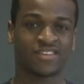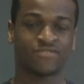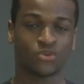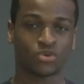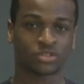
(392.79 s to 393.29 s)

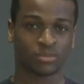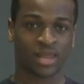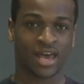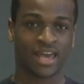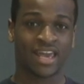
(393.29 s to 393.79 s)
fuel
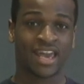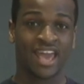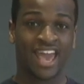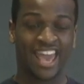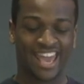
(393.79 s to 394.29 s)
supply
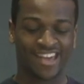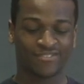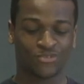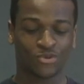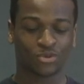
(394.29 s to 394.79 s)

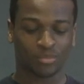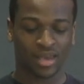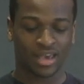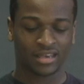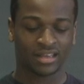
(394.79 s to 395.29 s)
and fuel
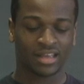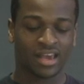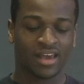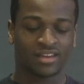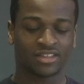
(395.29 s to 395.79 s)
demand
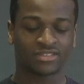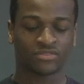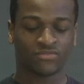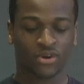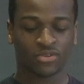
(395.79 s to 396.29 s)
leads to
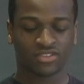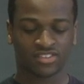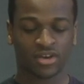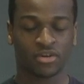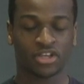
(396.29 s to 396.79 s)
further
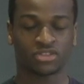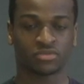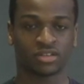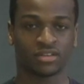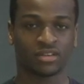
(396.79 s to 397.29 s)
cell
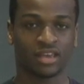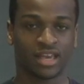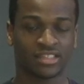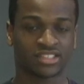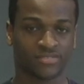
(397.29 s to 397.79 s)
injury
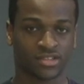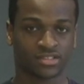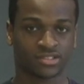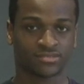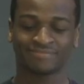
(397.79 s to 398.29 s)
and
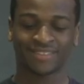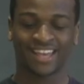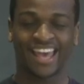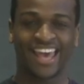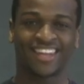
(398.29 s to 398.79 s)
dysfunction.
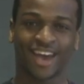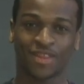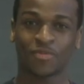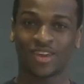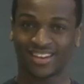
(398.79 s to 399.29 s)
Now
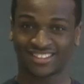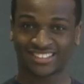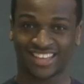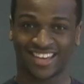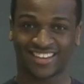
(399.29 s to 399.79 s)
that we
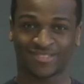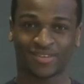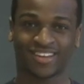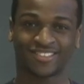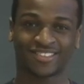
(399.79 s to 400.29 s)
understand
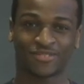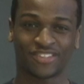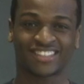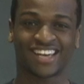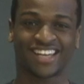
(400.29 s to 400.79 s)
what the
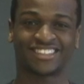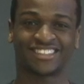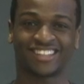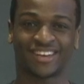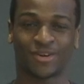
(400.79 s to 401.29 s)

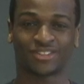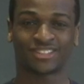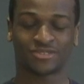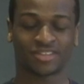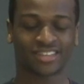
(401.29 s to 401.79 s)
physiology that goes
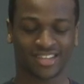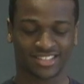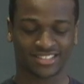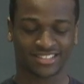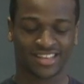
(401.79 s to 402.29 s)
into a
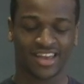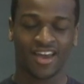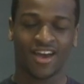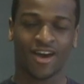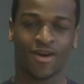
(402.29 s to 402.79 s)
concussion,
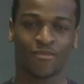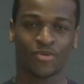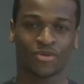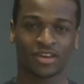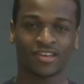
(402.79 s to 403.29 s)
we're
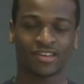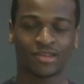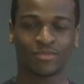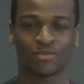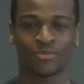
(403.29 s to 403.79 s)
going to hear a
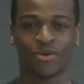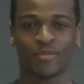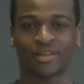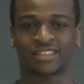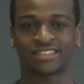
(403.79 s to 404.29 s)
little bit more
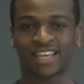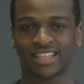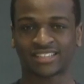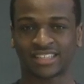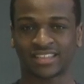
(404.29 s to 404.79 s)
about the
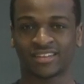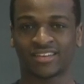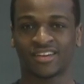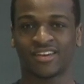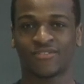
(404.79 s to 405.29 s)
testing
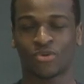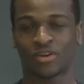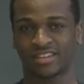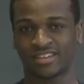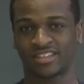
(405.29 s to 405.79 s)
for a
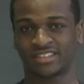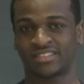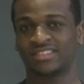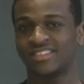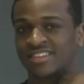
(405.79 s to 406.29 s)

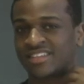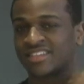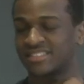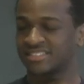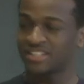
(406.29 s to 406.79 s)
concussion.
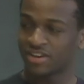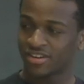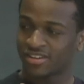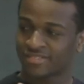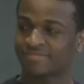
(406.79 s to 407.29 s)
Sarah?